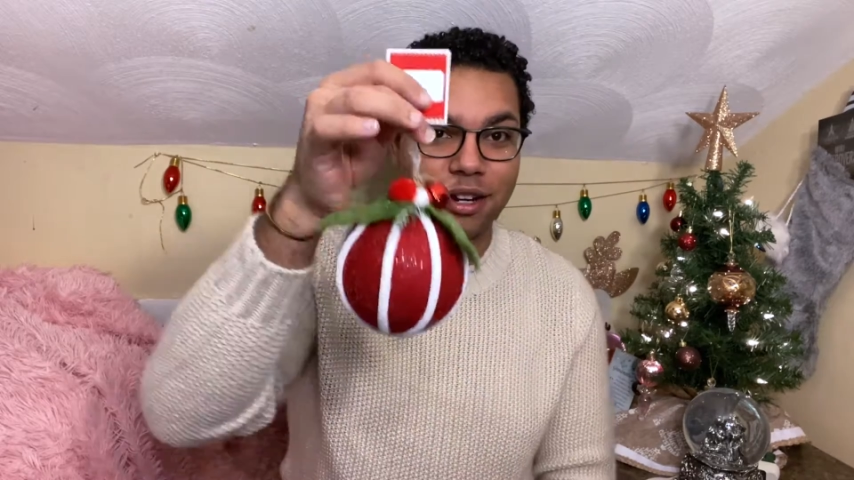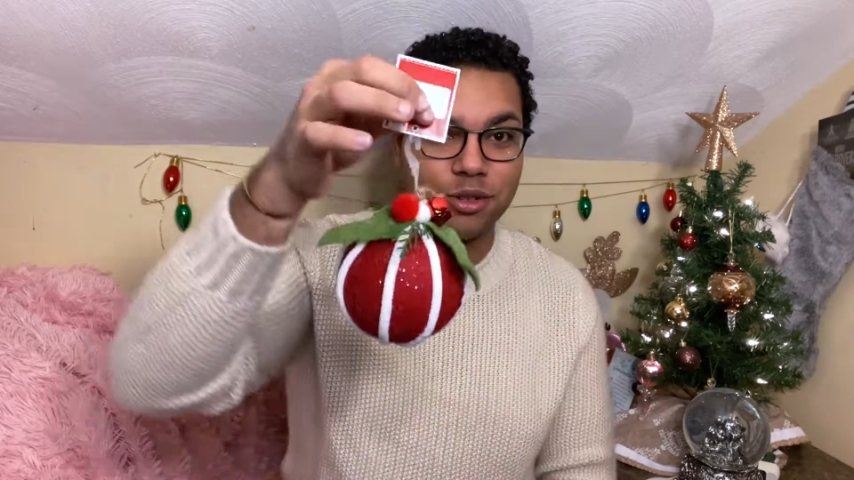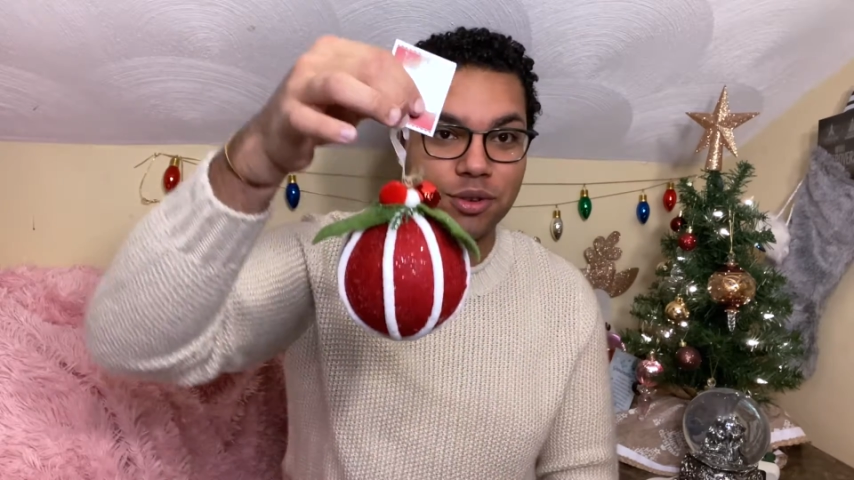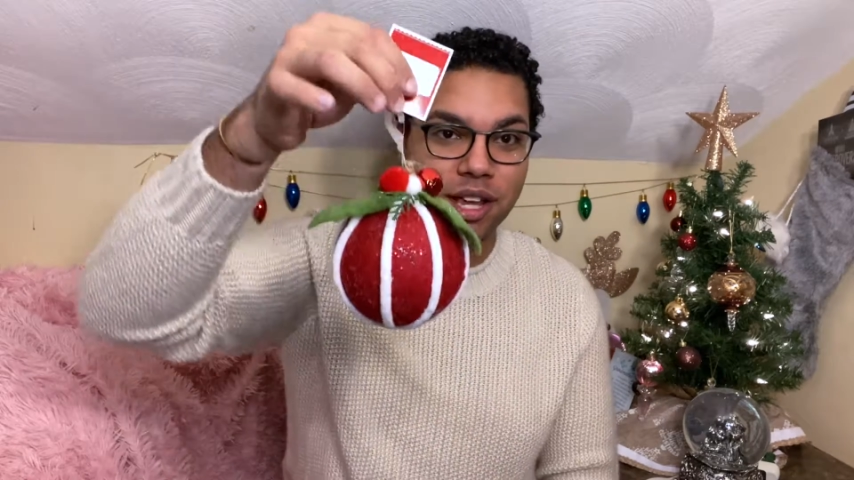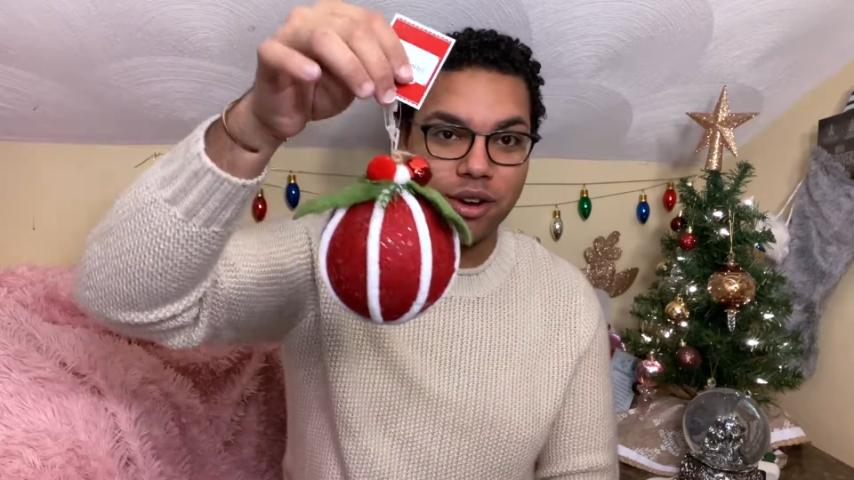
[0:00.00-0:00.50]
a
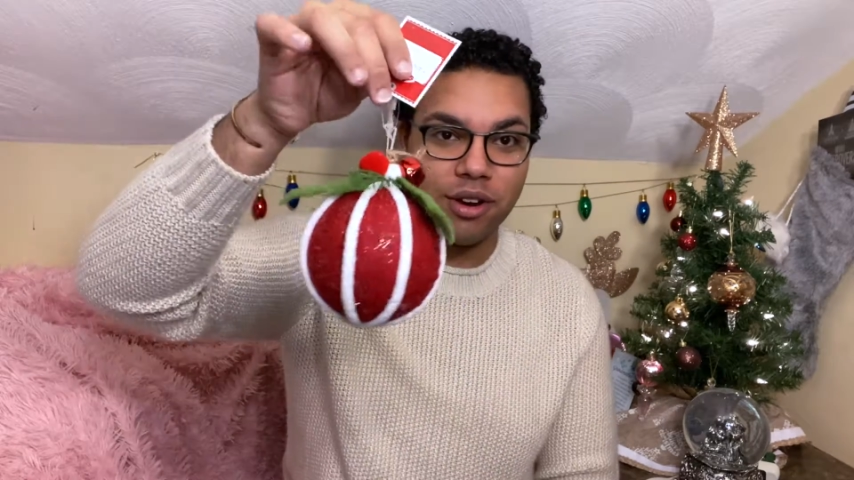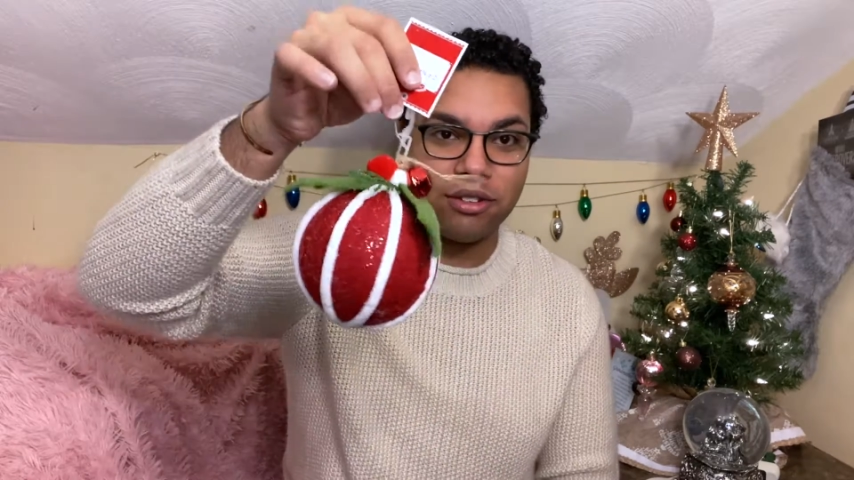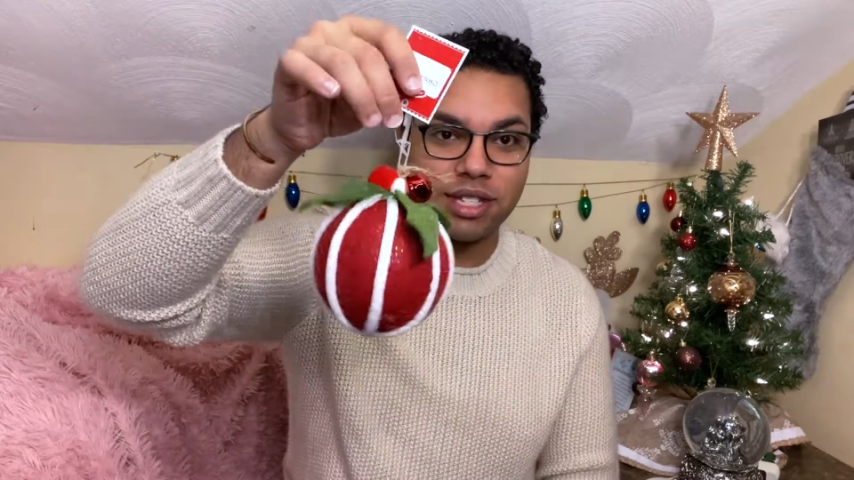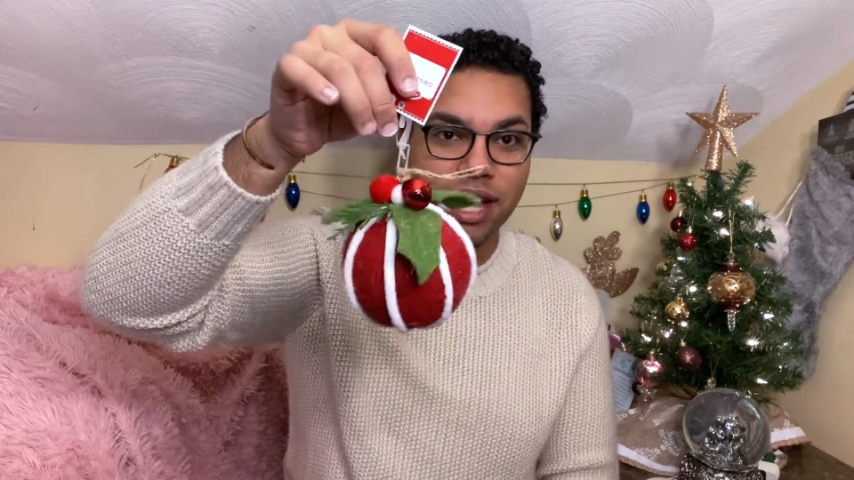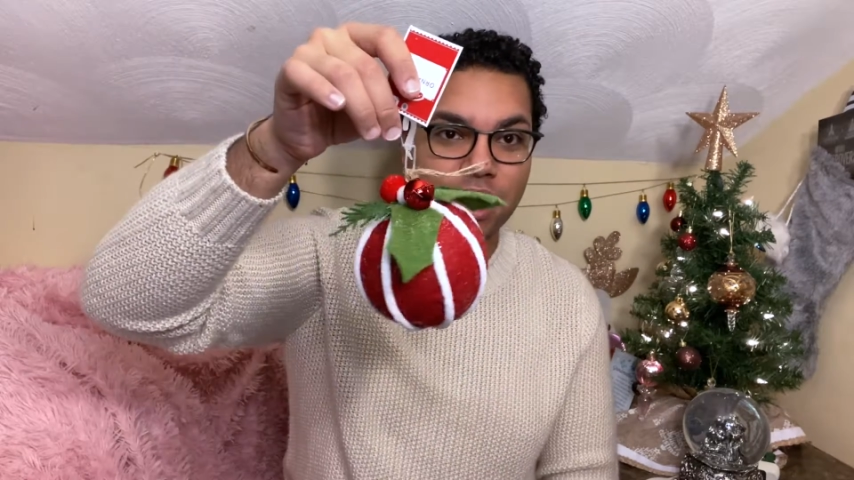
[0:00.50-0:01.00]
tree or
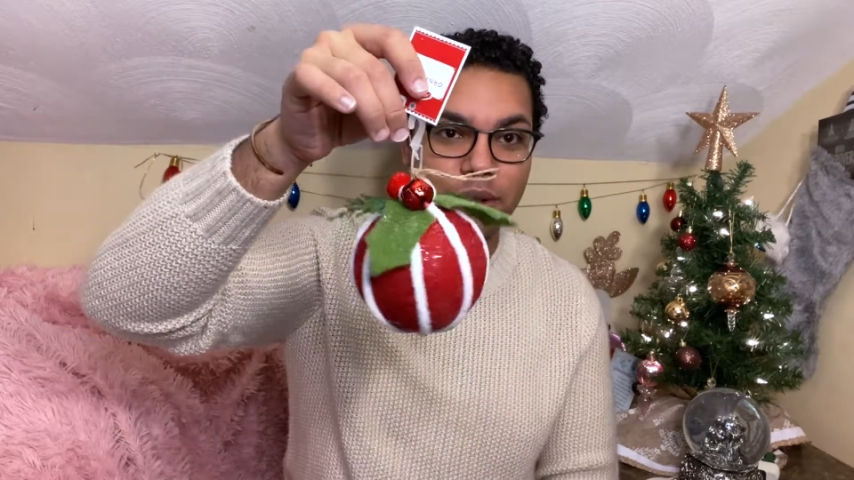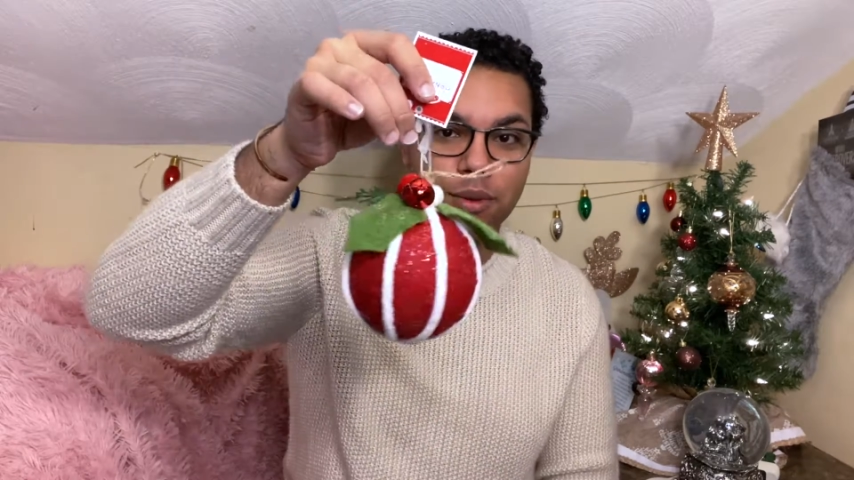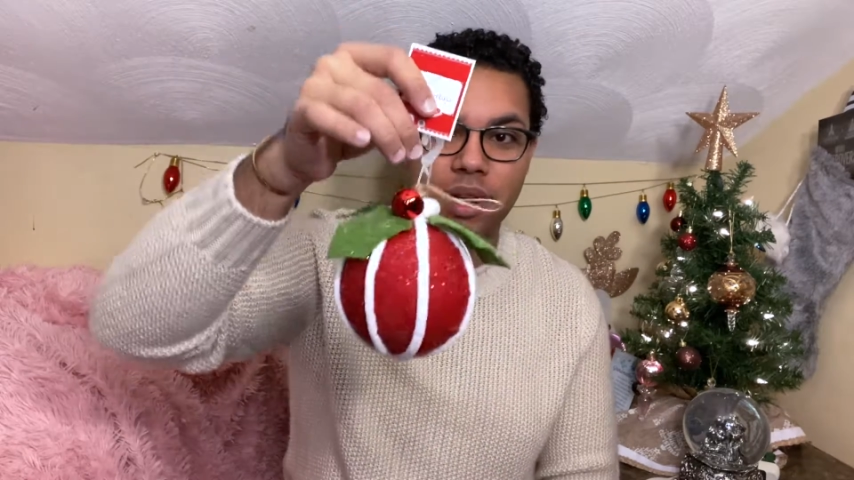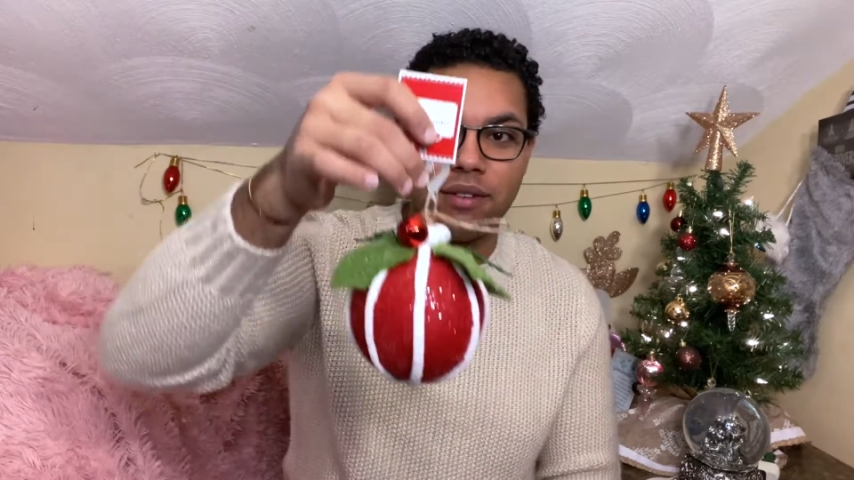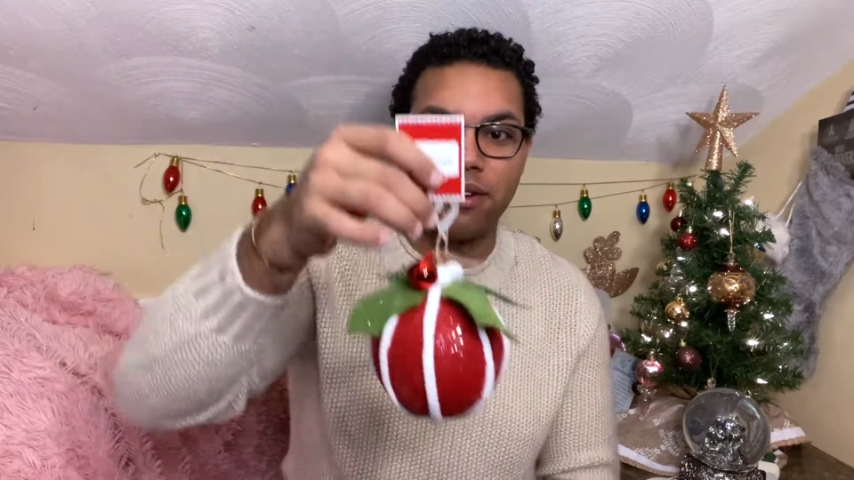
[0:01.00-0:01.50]
outside or
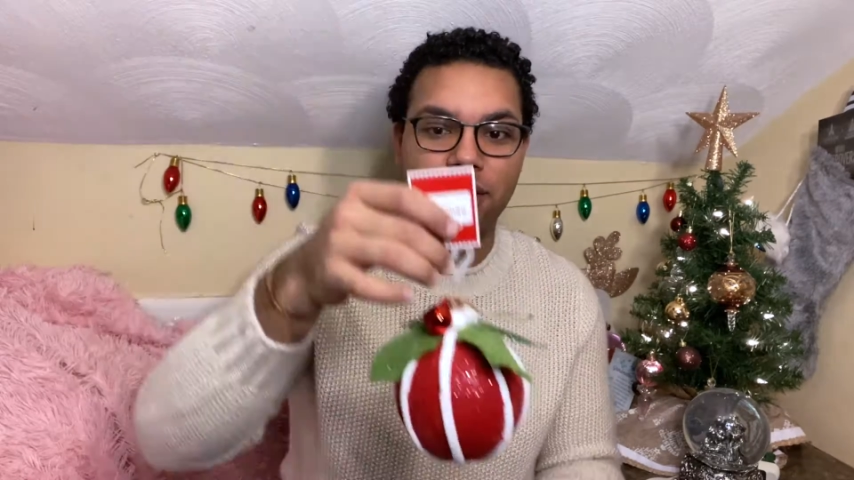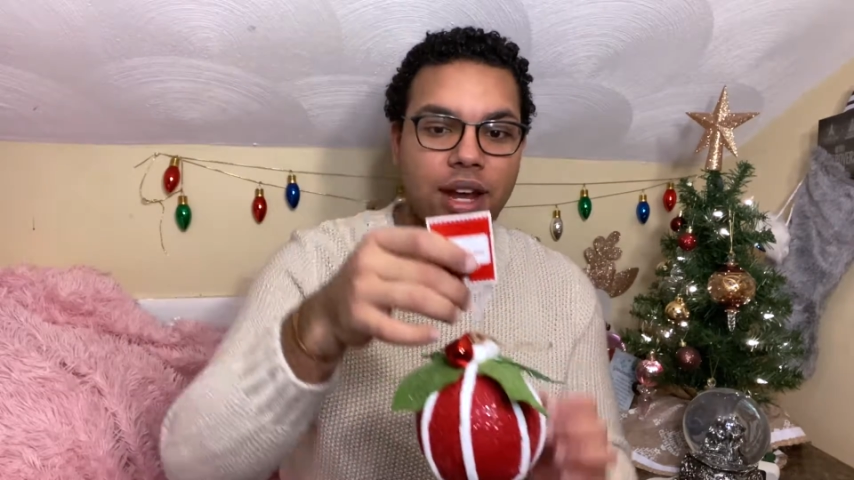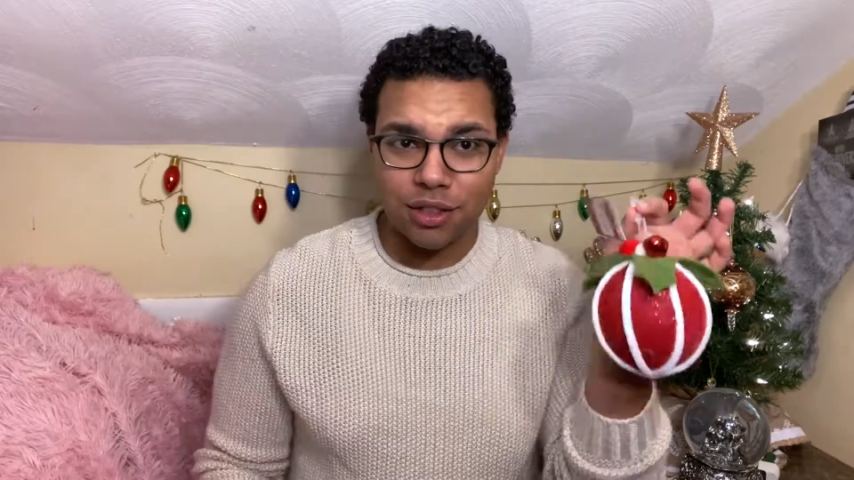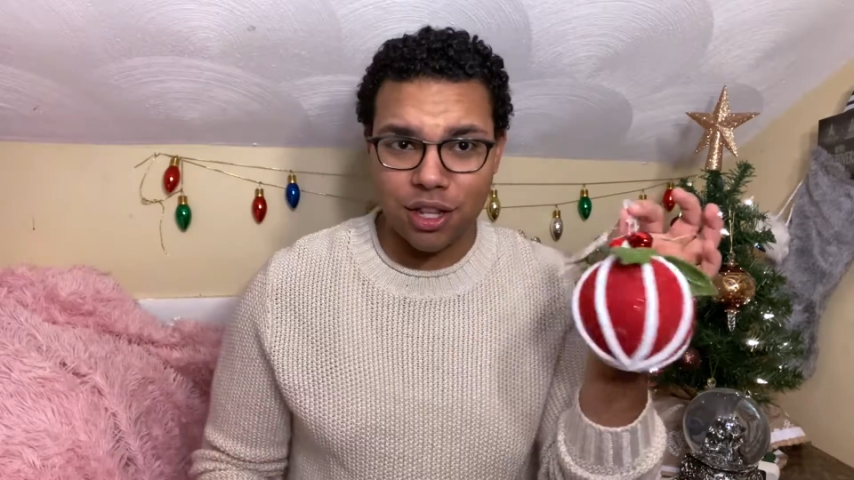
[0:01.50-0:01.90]
whatever.